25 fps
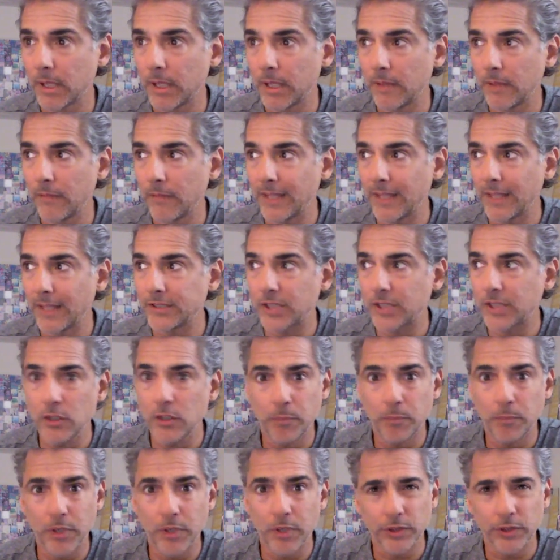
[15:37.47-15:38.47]
That's how you
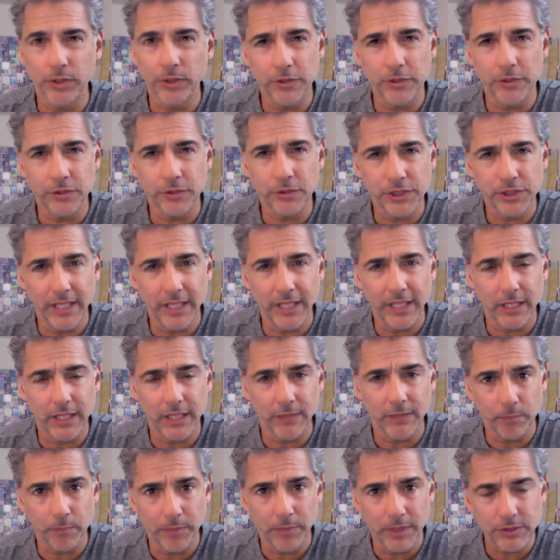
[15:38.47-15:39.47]
build an understanding
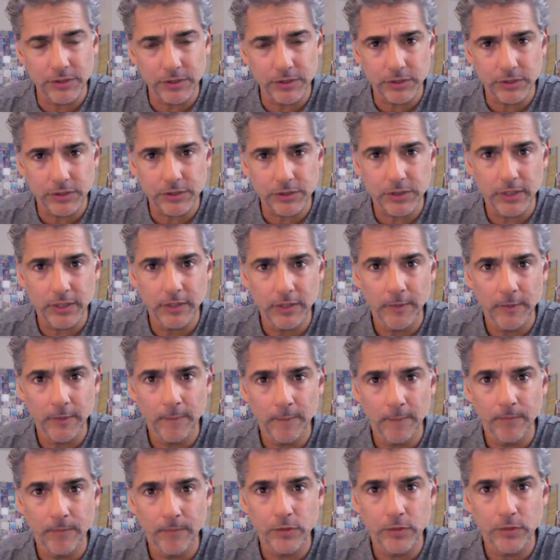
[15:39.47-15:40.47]
of a business
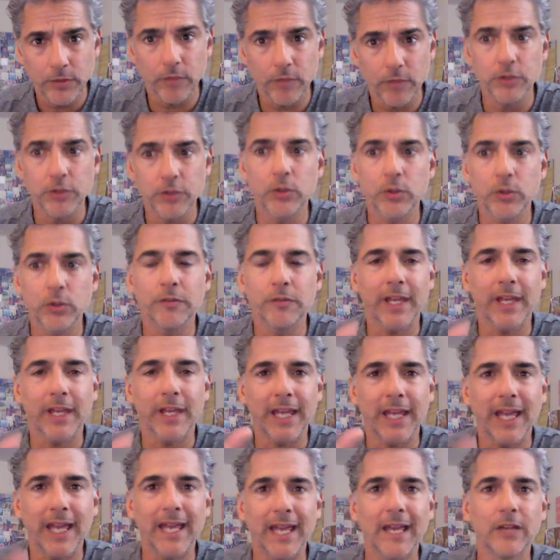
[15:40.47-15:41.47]
so that you can then
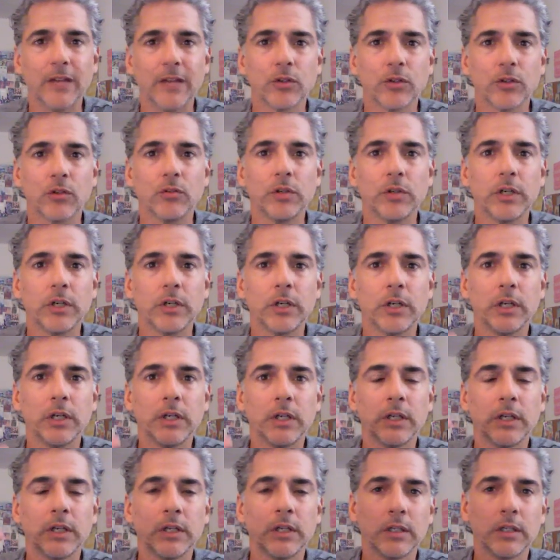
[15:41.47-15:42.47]
handle
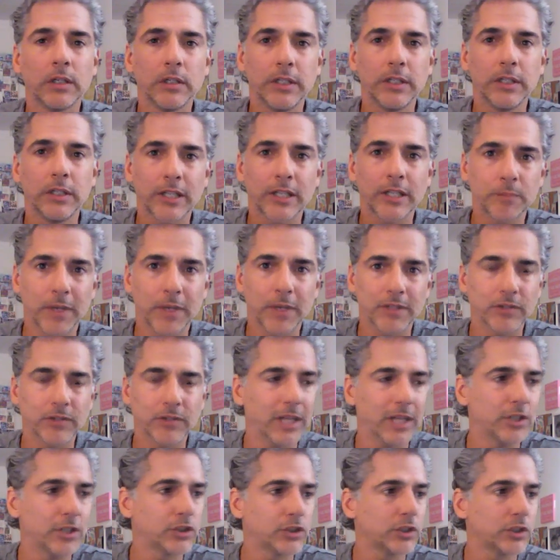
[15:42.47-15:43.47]
the
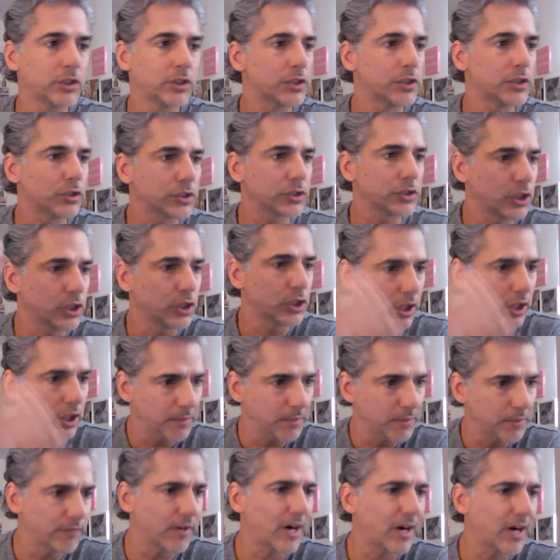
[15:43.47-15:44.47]
expectations. There's going to
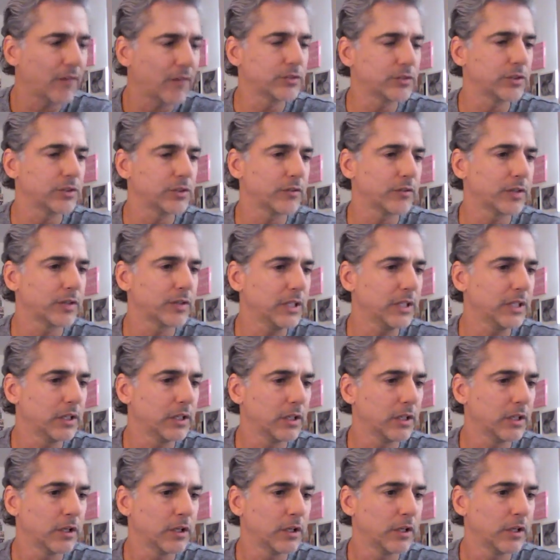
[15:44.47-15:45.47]
be
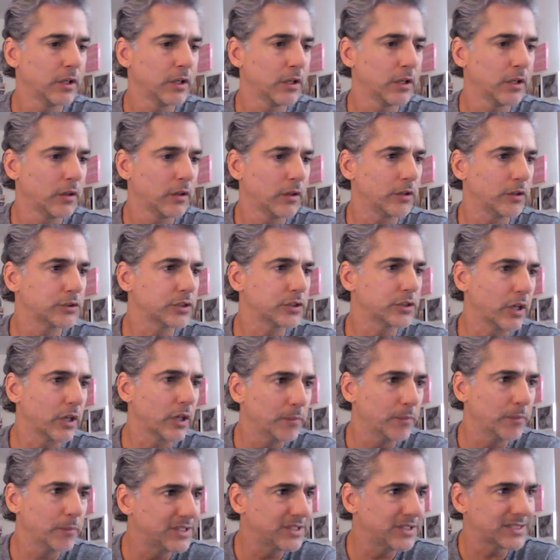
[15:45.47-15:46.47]
volatility. There's going to
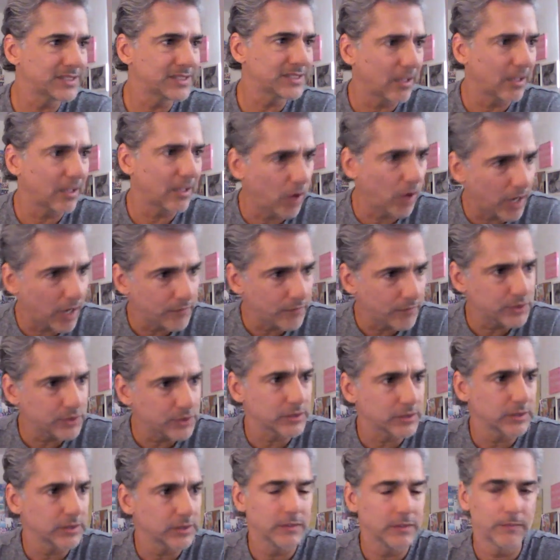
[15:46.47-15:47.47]
be
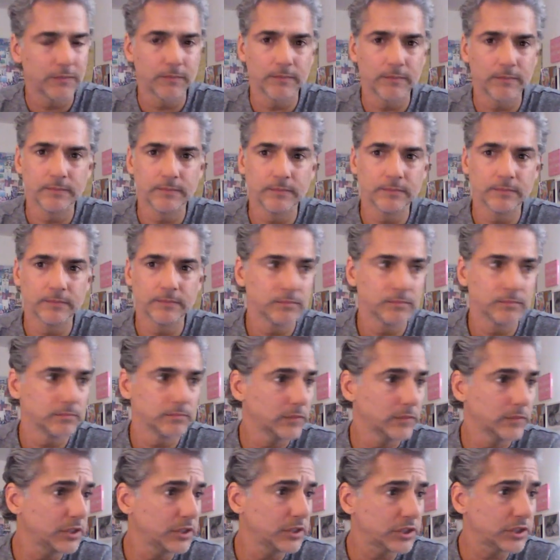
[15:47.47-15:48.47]
sell-offs.
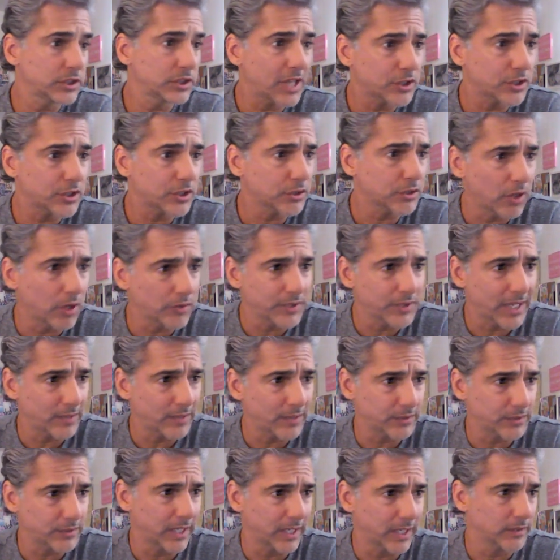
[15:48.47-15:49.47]
These stocks are all
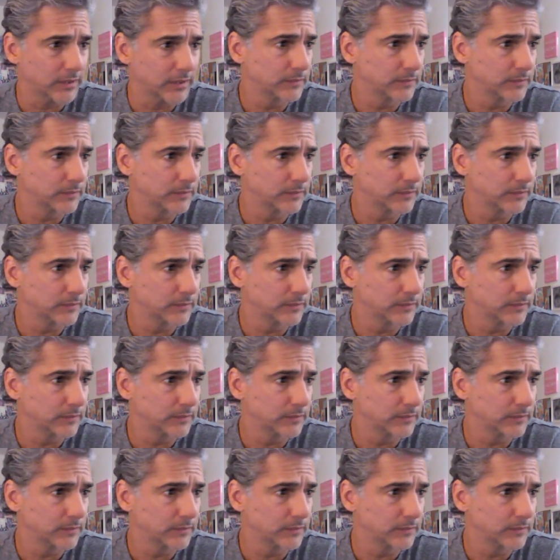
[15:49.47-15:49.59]
down today.